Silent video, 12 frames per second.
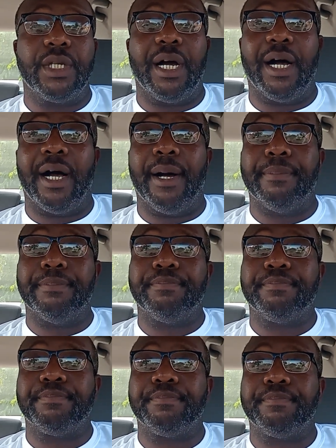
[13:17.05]
But
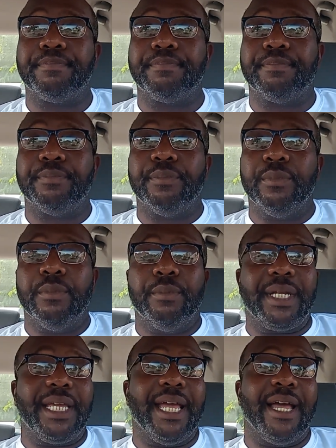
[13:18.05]

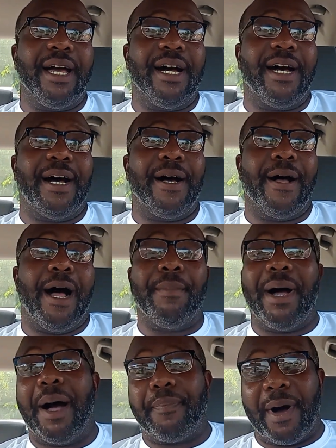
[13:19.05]
yeah, I'm
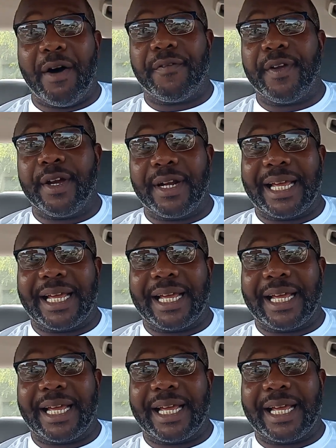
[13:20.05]
gonna hop off here.